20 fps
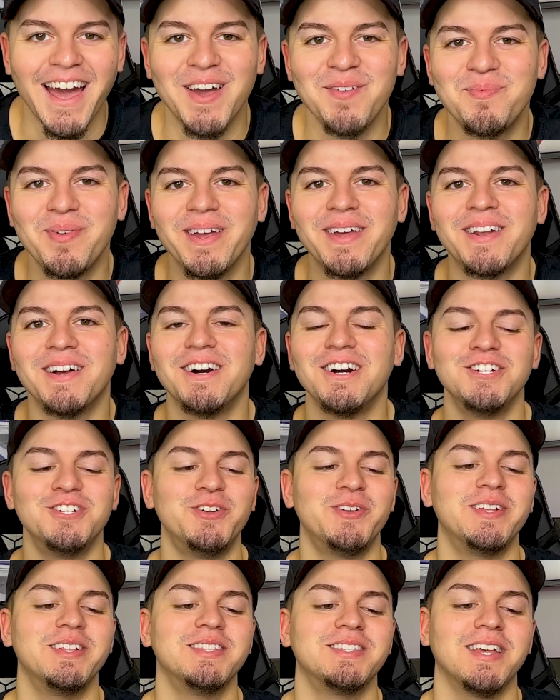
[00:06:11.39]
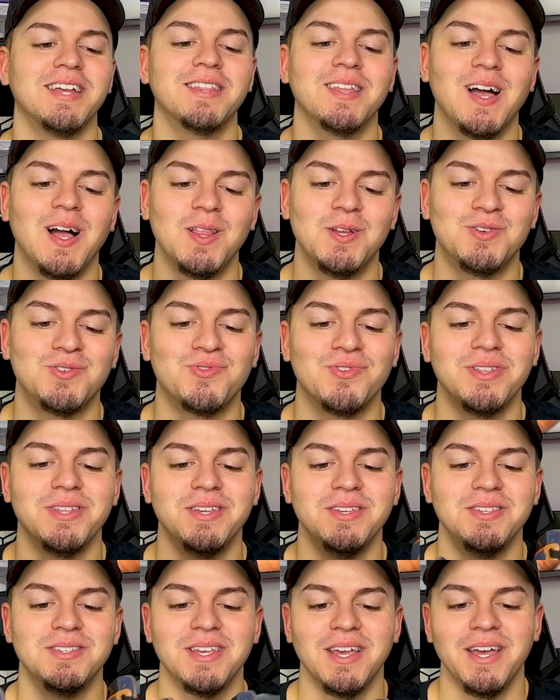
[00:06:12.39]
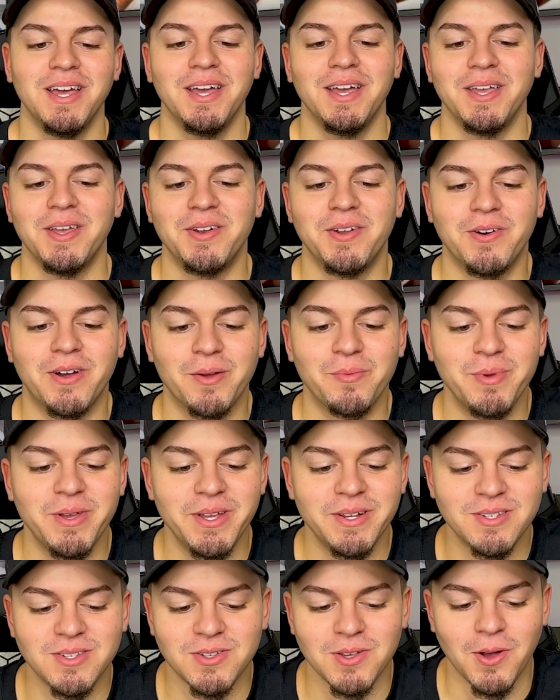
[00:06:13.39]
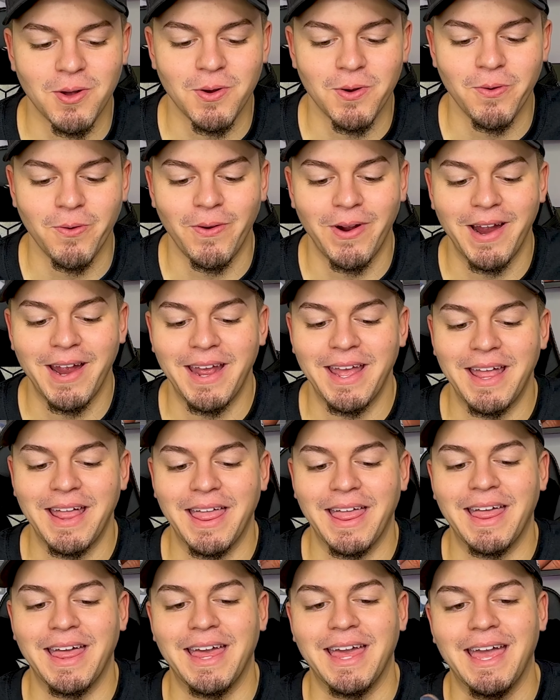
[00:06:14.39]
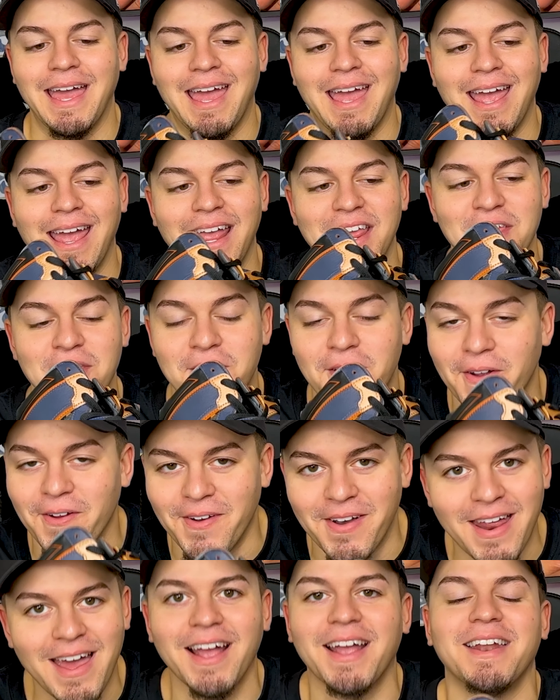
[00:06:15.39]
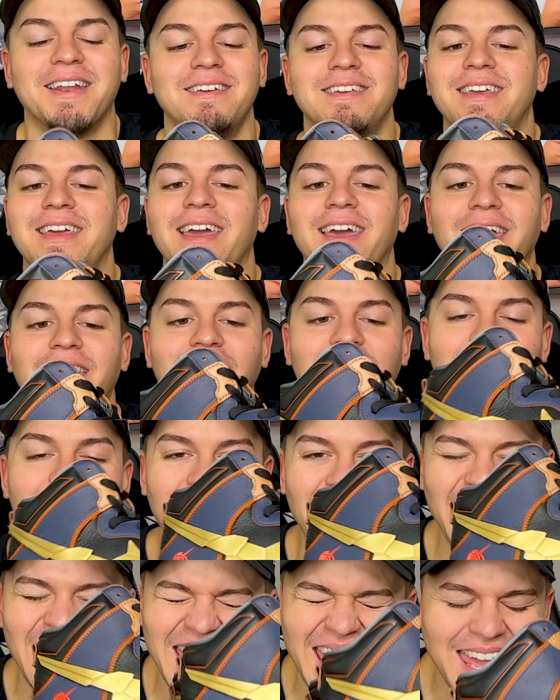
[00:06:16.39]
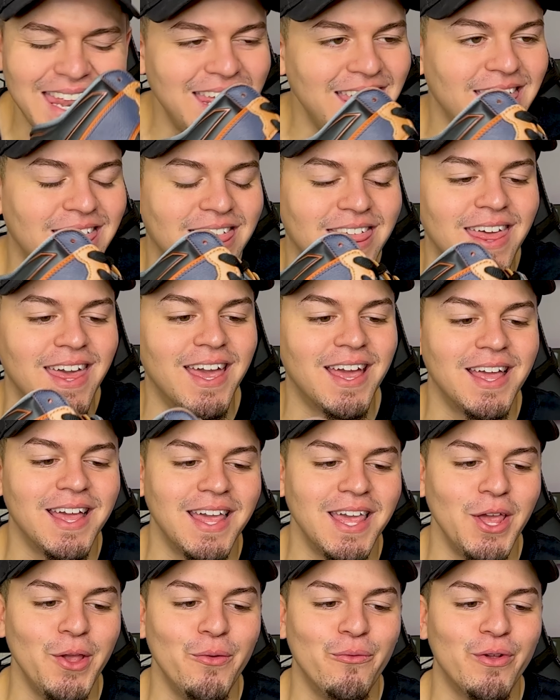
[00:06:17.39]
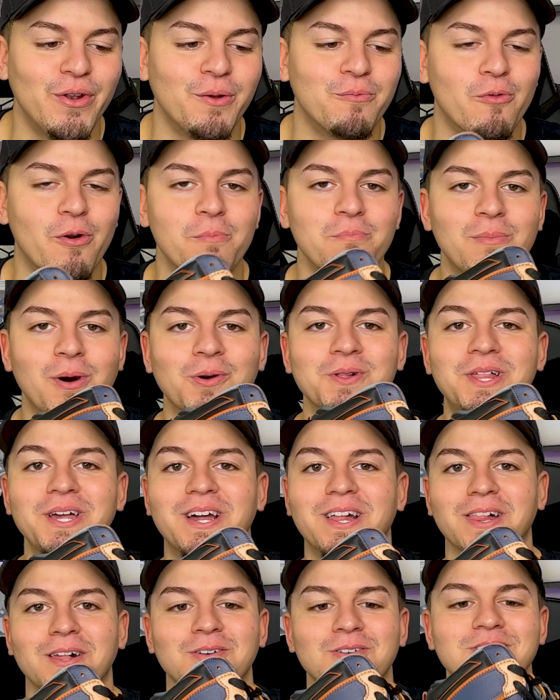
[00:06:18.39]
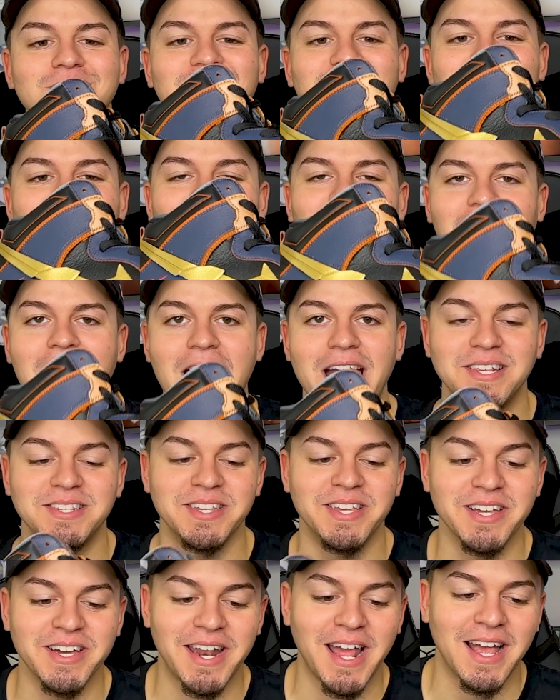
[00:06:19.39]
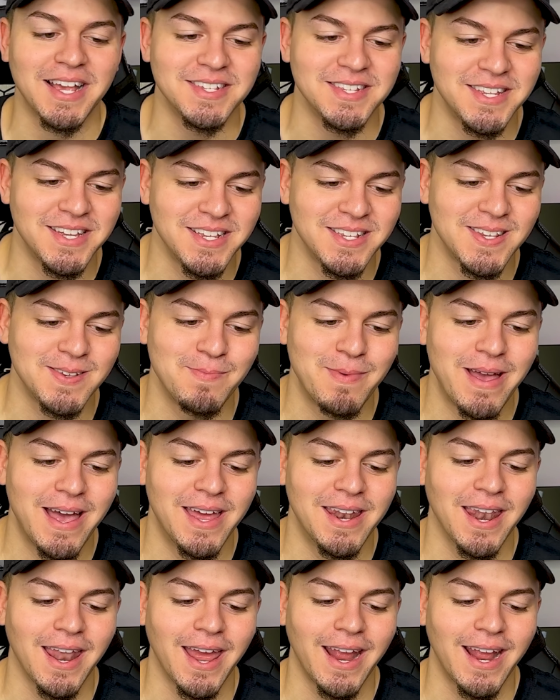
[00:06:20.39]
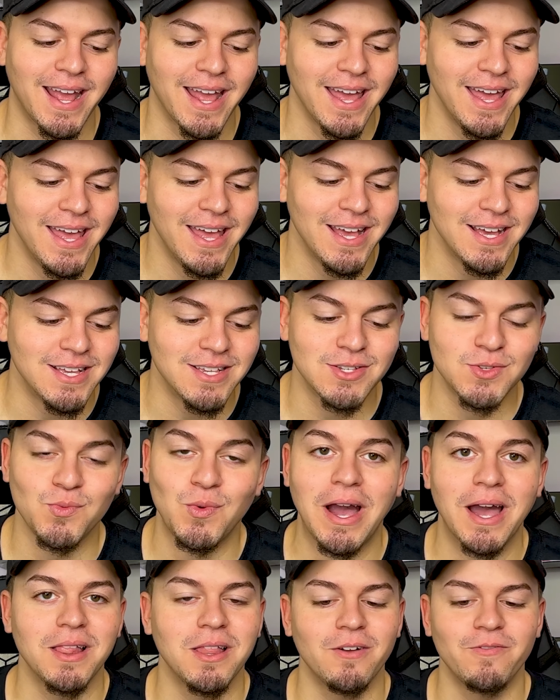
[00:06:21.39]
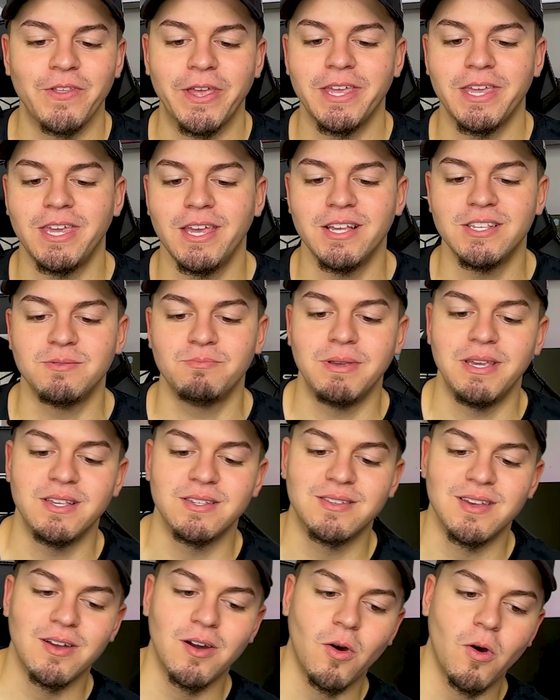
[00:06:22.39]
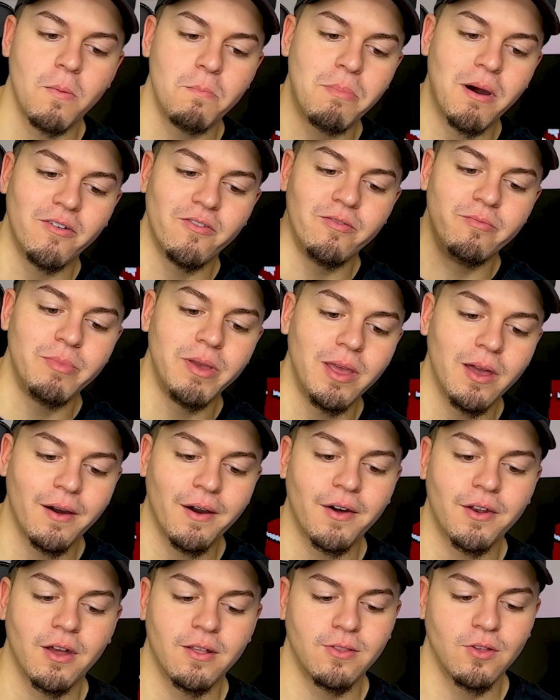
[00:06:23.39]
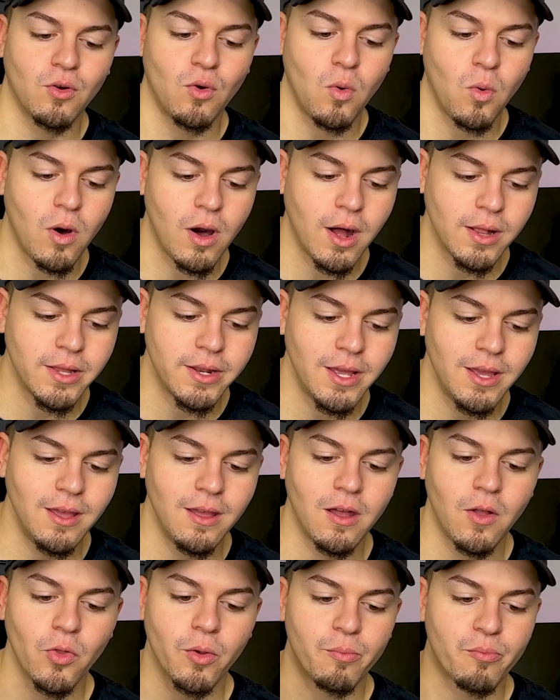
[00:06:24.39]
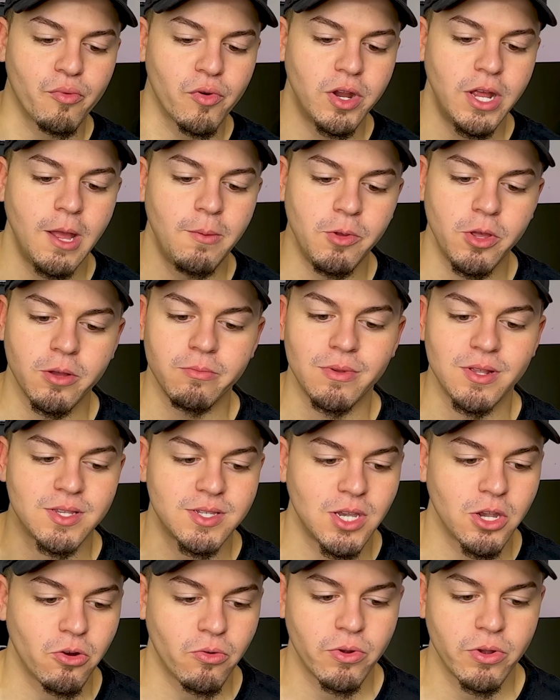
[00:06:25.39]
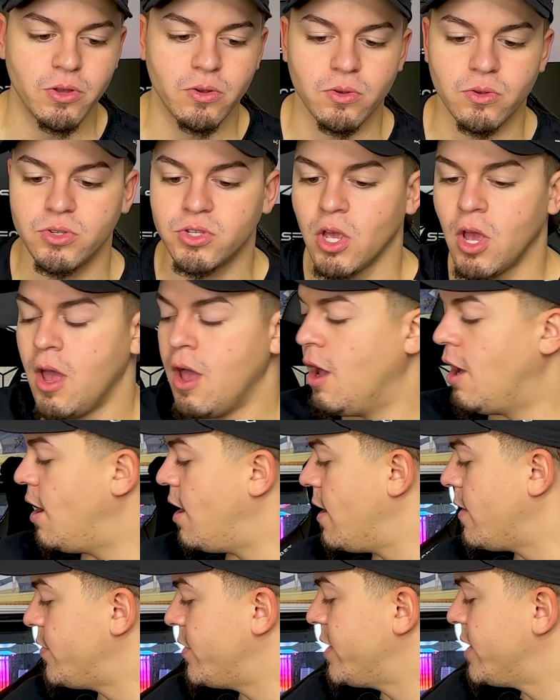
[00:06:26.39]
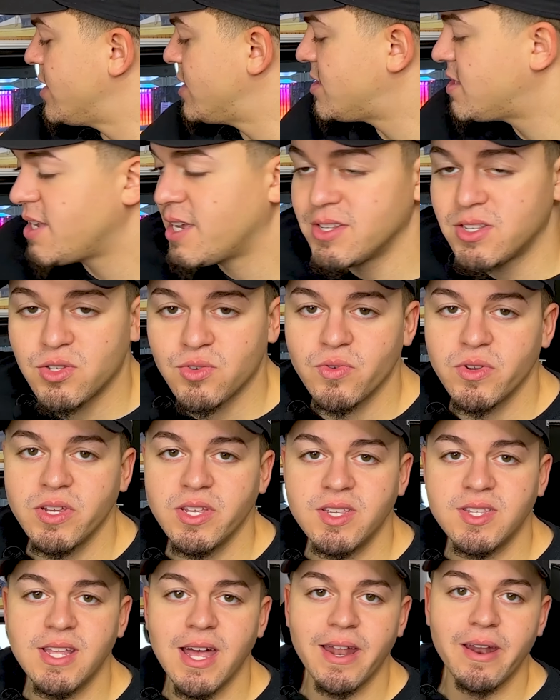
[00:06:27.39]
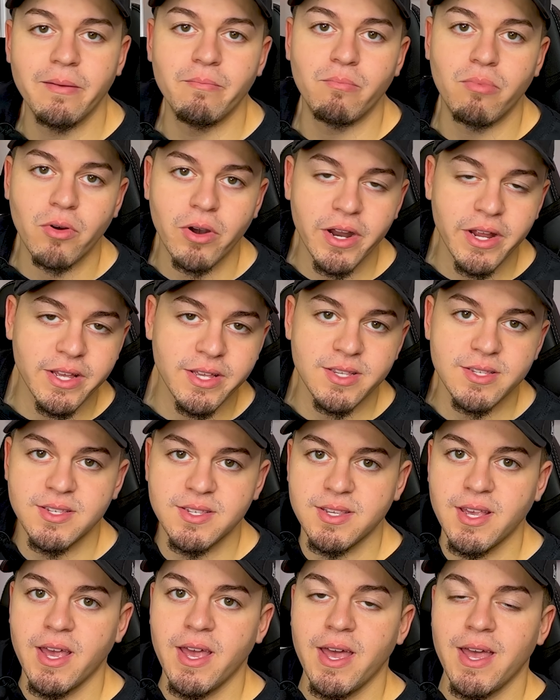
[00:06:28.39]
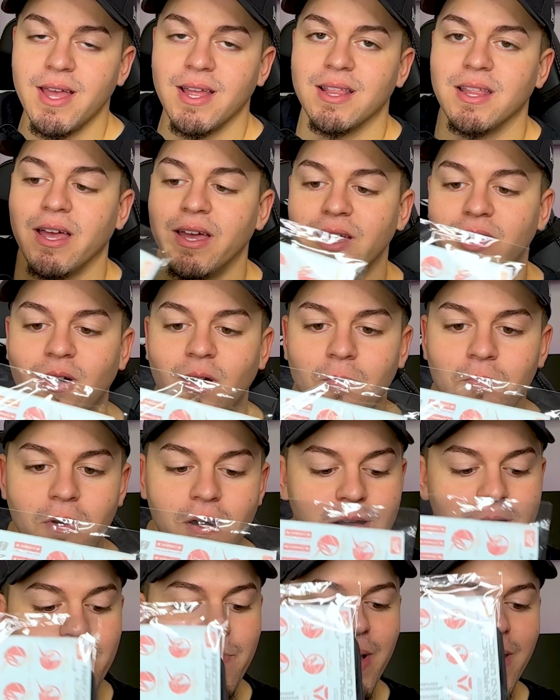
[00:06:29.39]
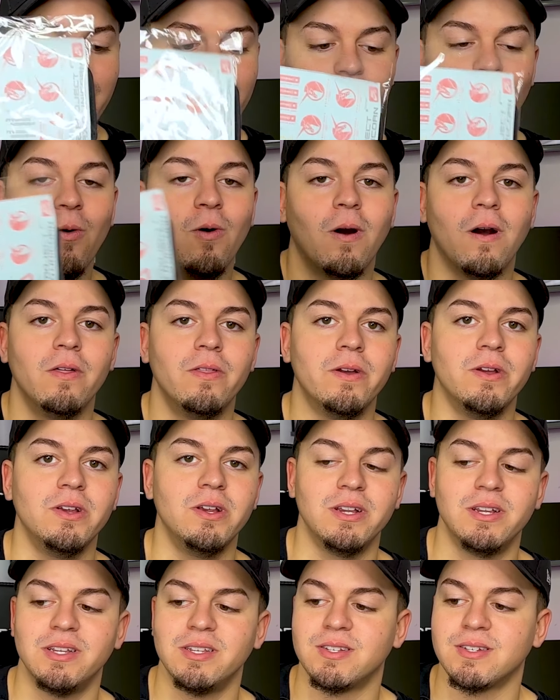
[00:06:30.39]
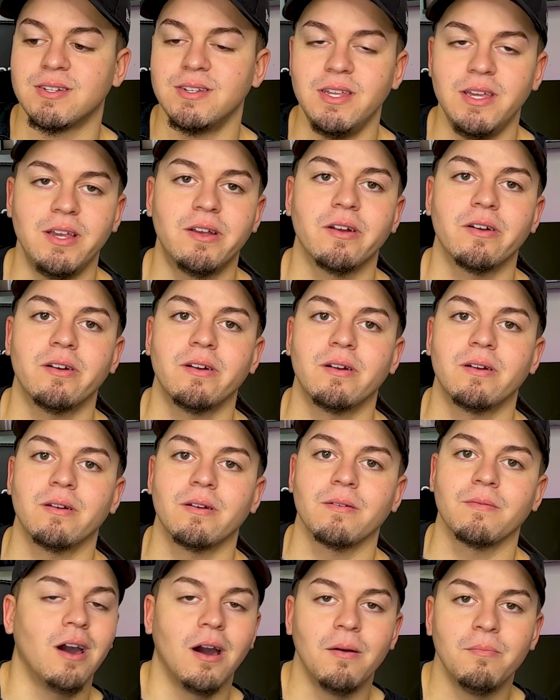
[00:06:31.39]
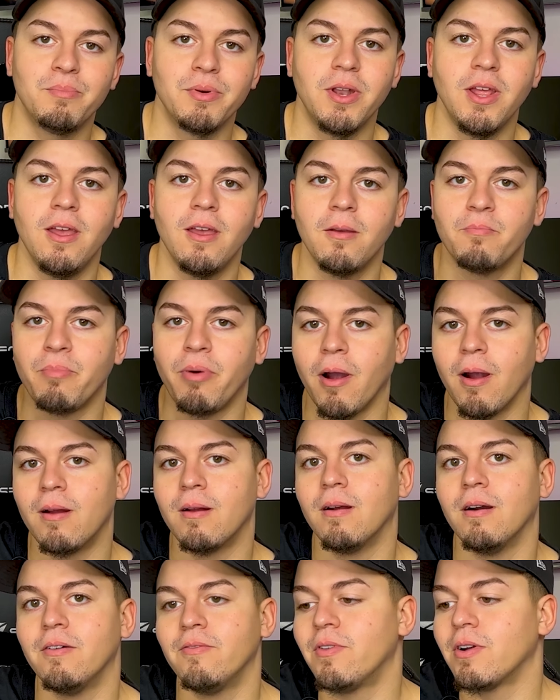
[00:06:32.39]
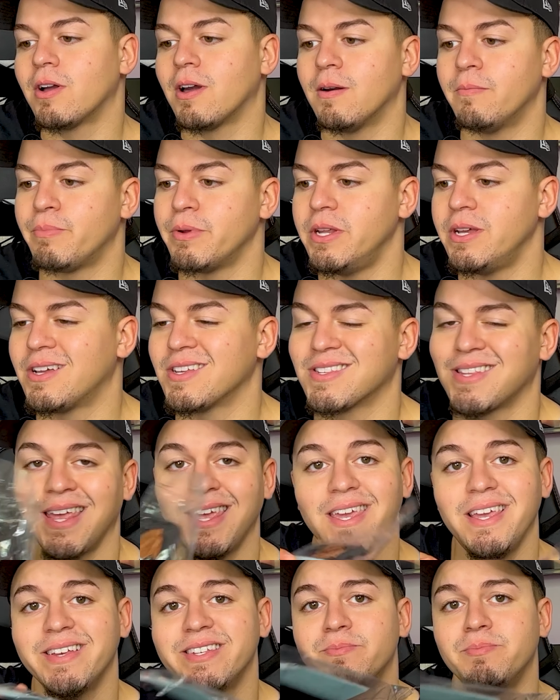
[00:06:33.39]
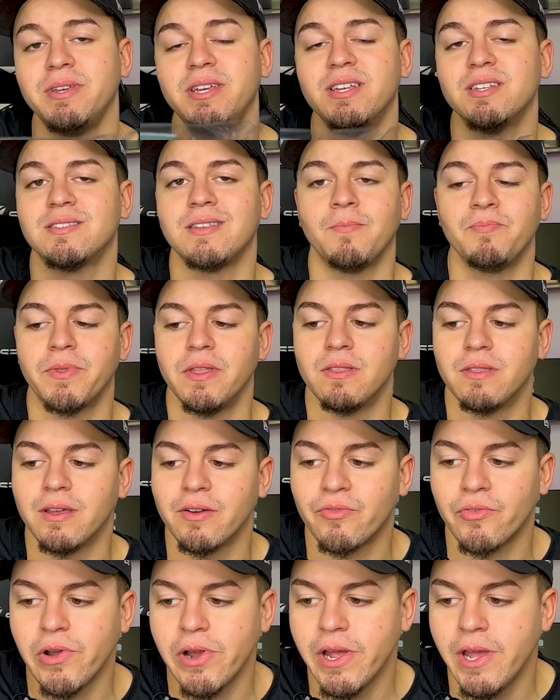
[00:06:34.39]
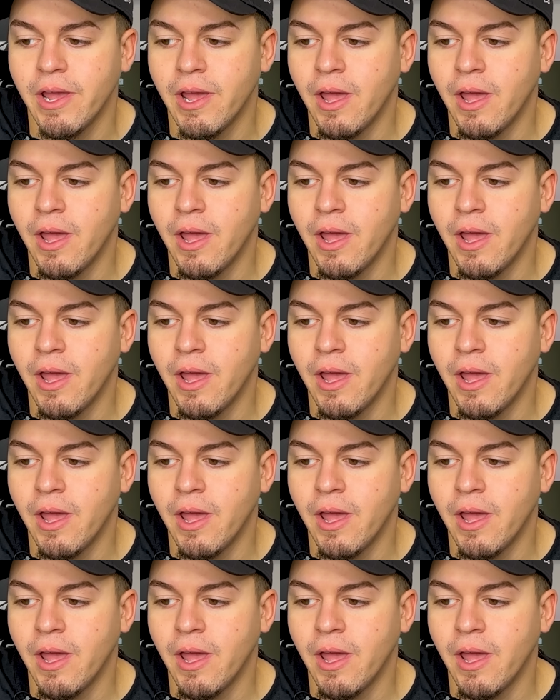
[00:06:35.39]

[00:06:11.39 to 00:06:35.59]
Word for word: I paid $110 for these. You know what I mean? So you're not gonna get anything even remotely close to as good as this, man. Like this is why I love Nike SBs. They go above and beyond on the quality, on the premium materials, on the accessories that it brings. Like, come on, man. No other sneaker company, part of a company, because Nike SB is something different.